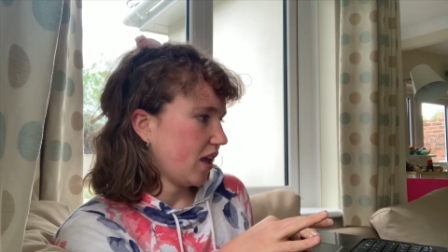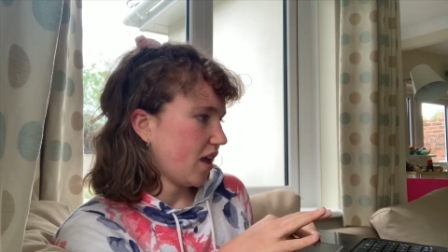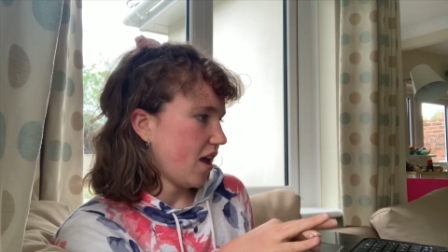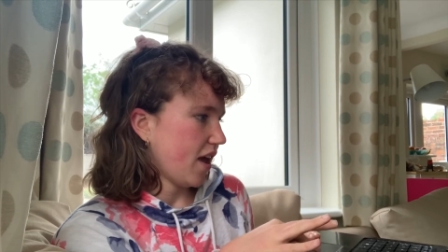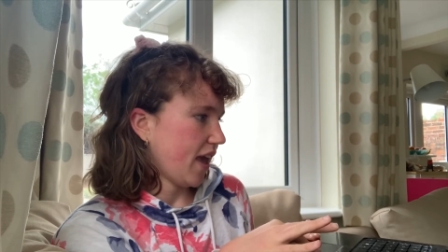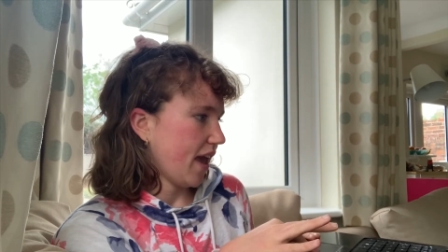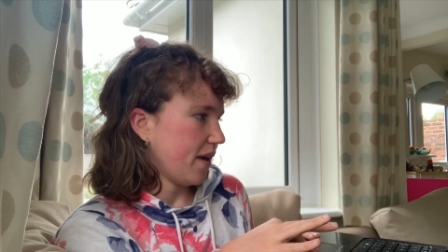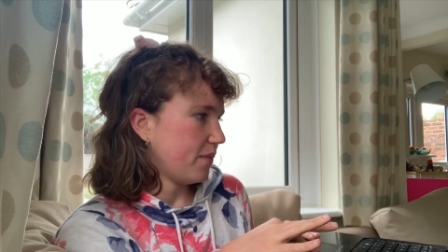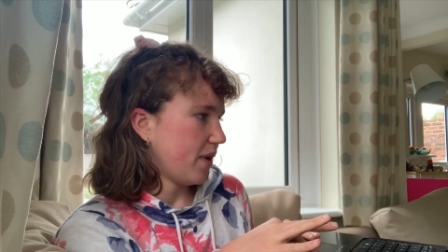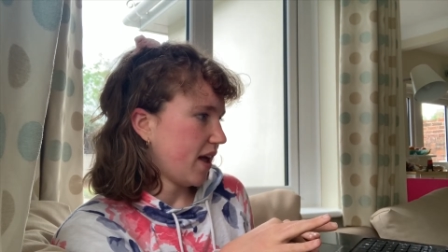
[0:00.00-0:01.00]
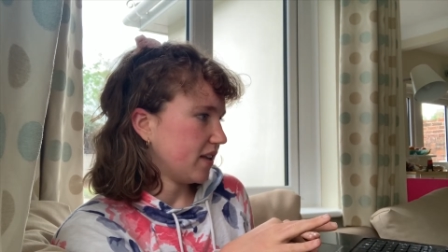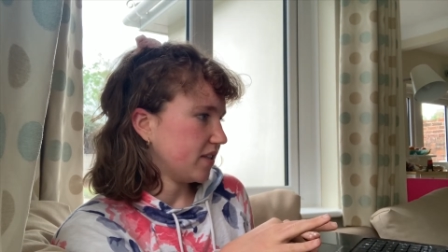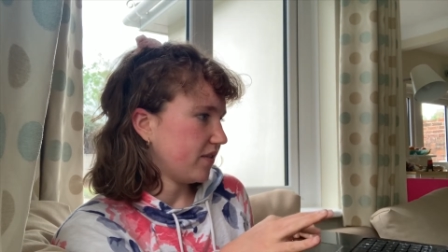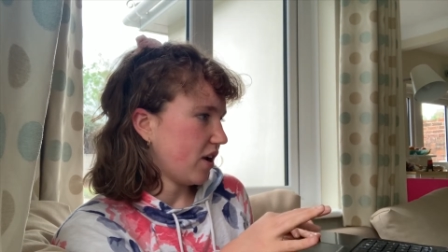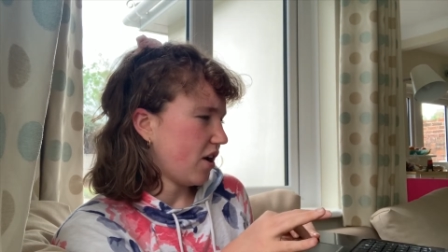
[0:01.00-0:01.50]
Okay, what
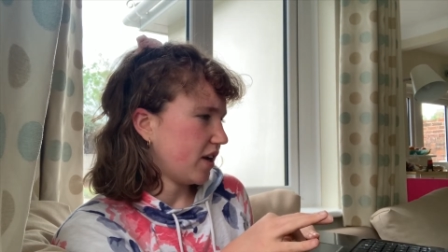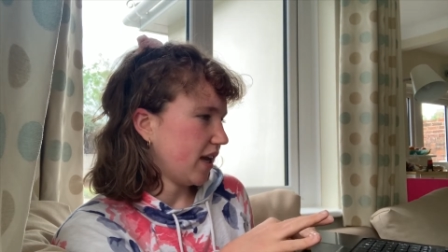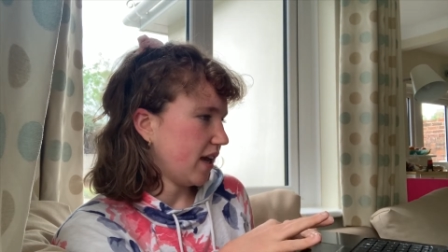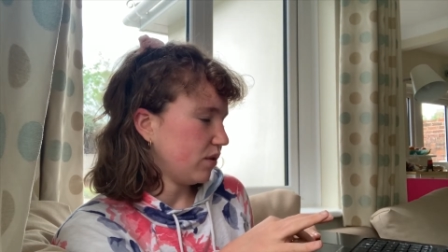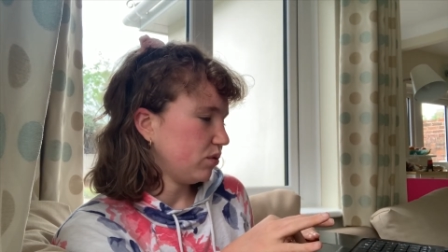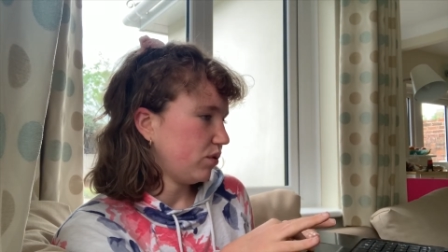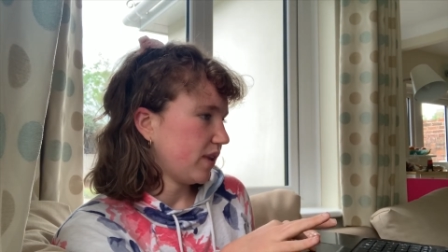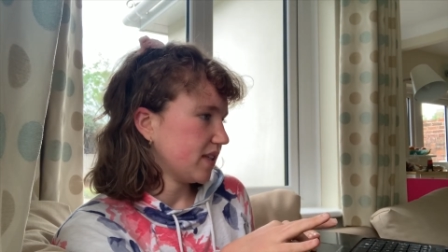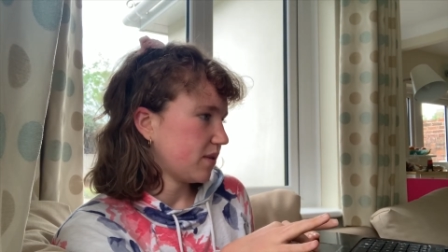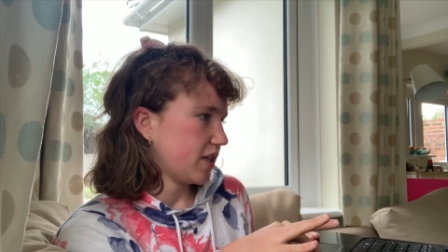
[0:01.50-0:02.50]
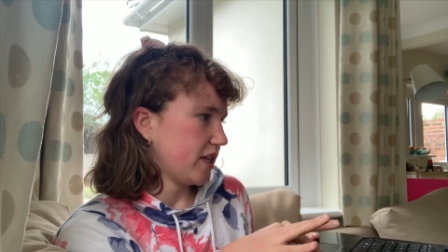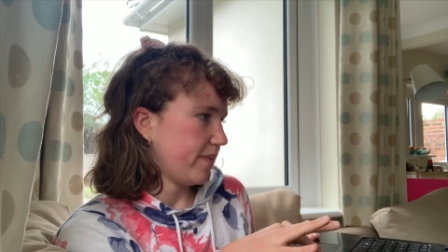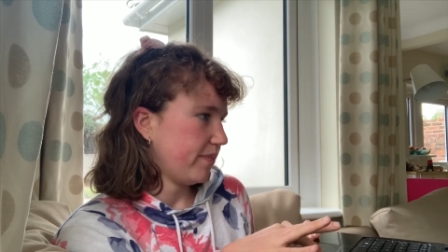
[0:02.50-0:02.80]
else have I got on here? Ooh, that's quite cheap.